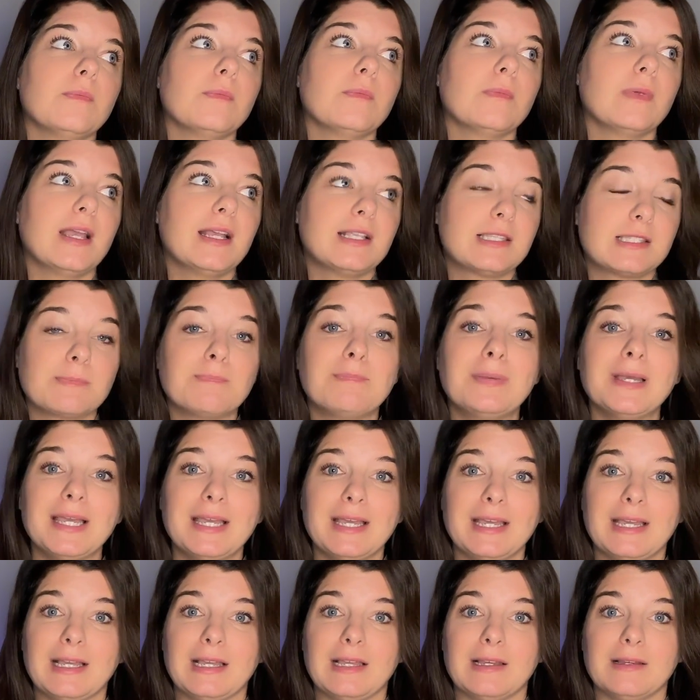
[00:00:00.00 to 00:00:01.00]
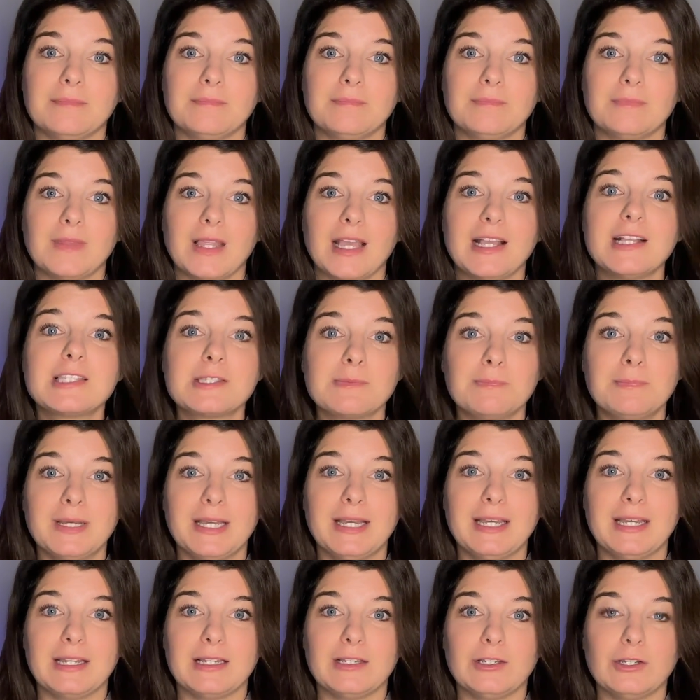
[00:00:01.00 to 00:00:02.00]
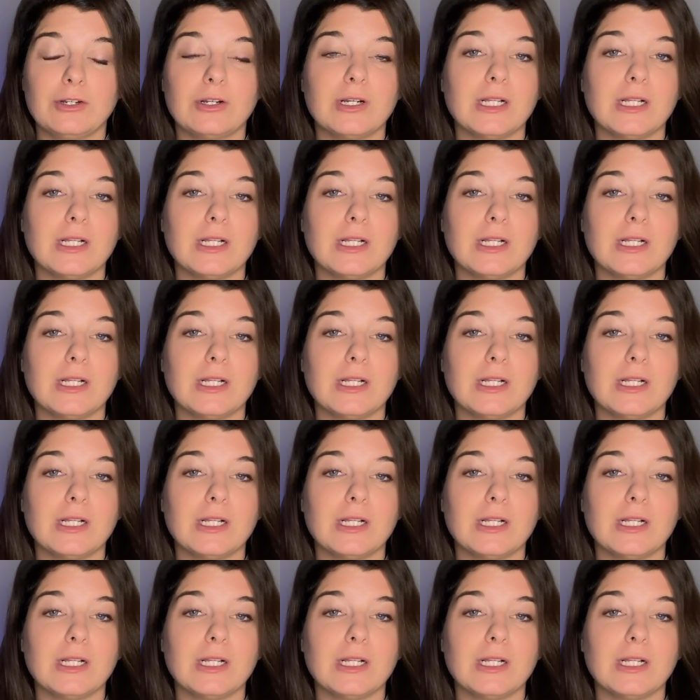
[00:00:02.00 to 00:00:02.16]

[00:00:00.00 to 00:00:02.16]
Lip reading: It's big. It's big. You're